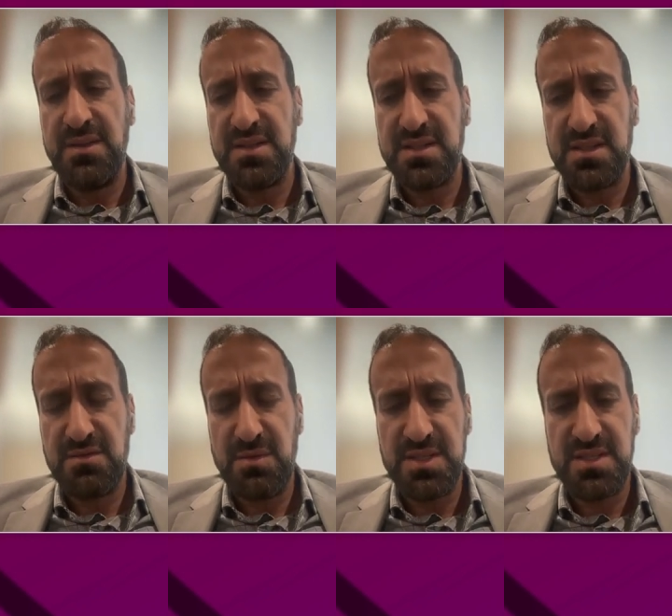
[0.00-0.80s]
This is
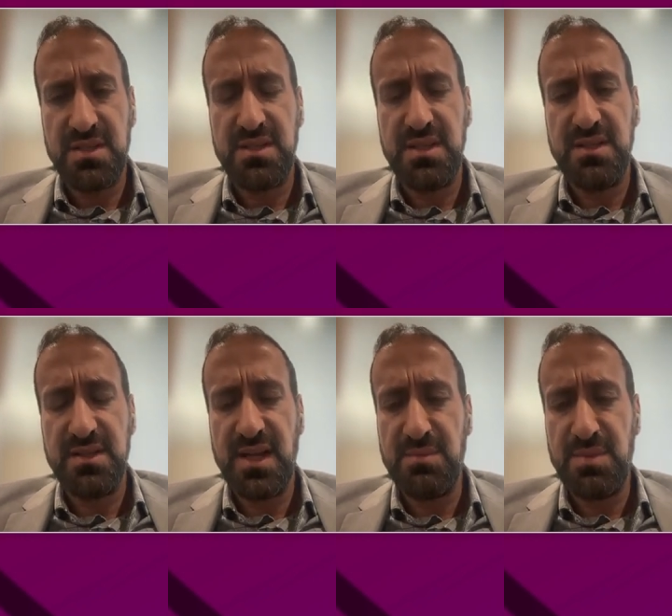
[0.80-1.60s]
from a study
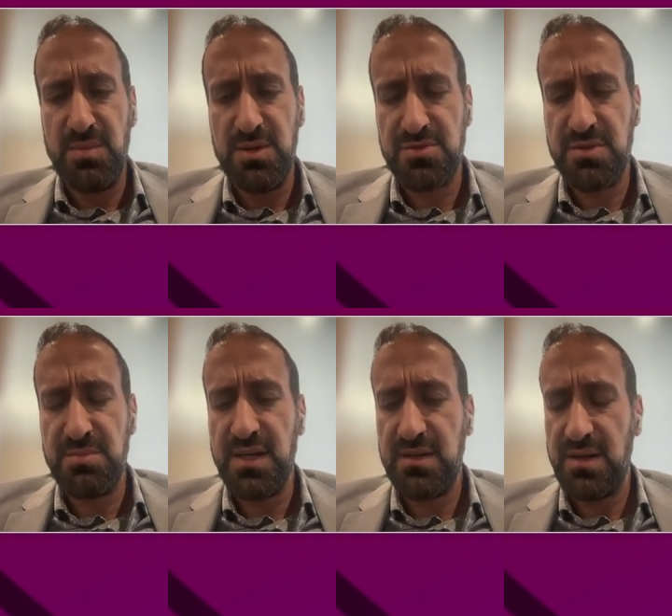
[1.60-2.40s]
that I published with
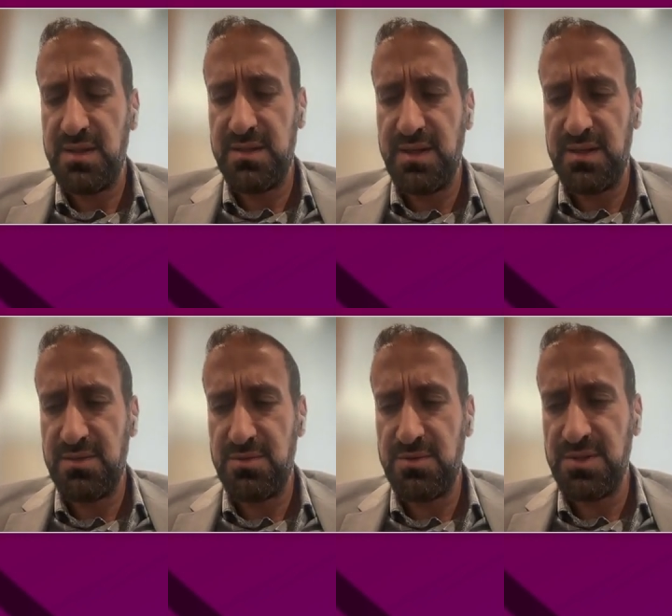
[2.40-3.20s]
my colleague,
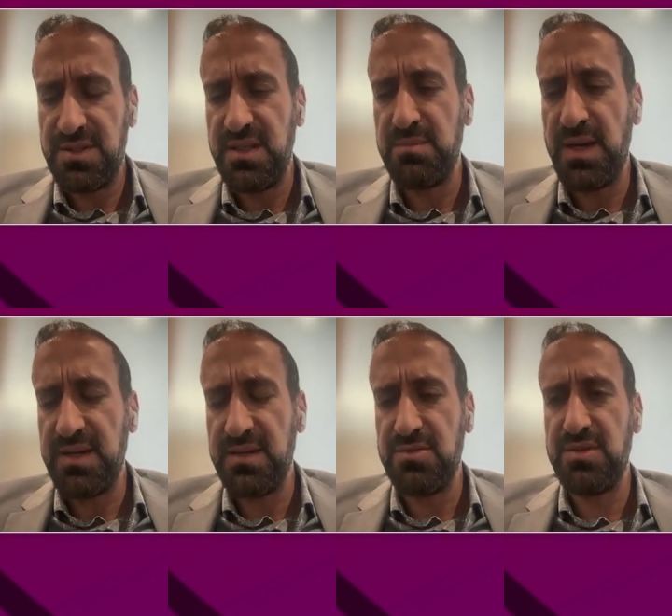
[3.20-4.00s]
Dr. Nuruddin,
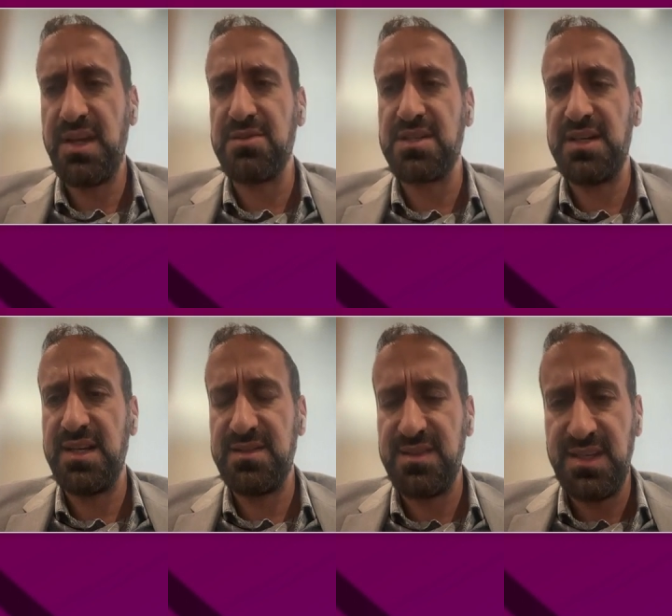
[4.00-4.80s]
back in
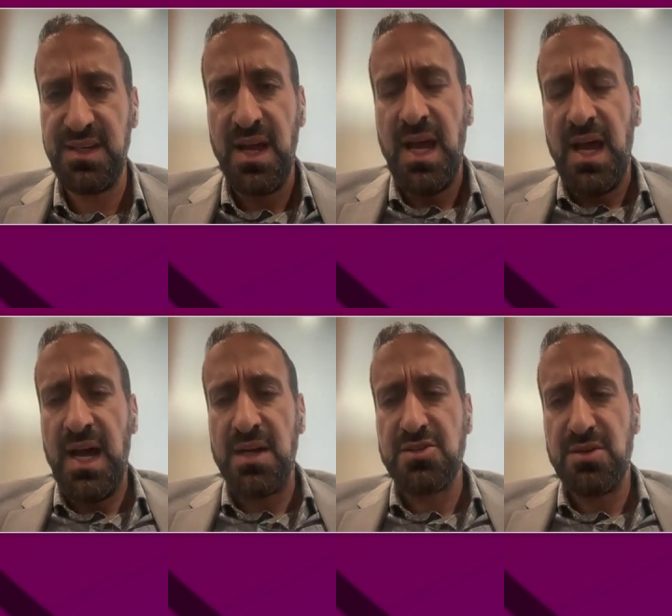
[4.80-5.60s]
2018,
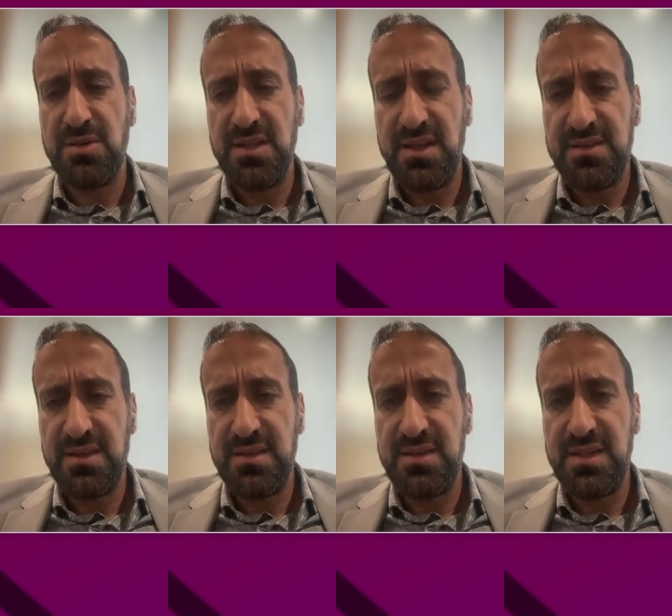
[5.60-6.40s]
showing that
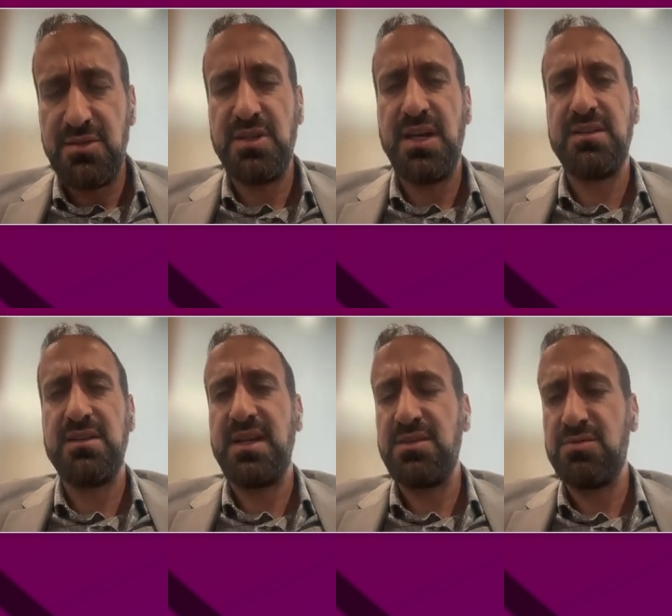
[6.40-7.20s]
in the United
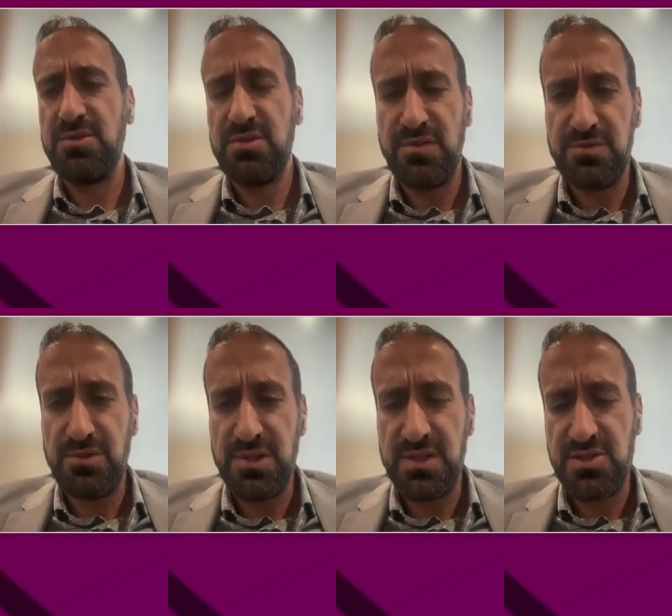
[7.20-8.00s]
Network of
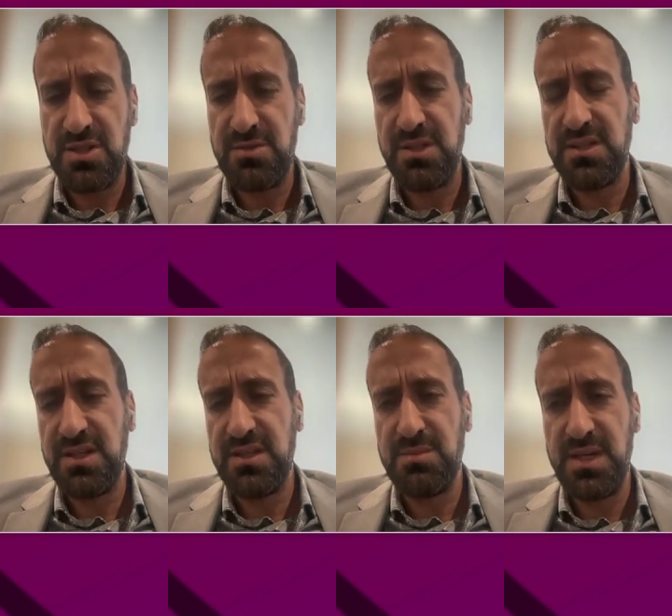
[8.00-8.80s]
Organ Sharing
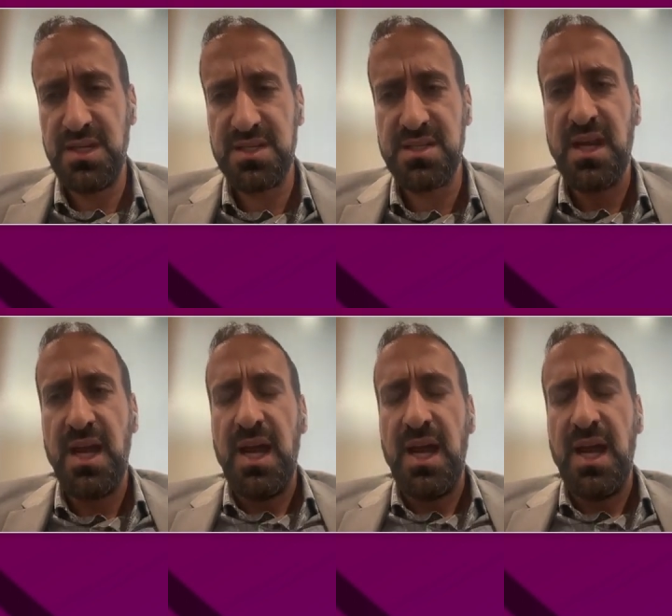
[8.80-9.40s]
Database,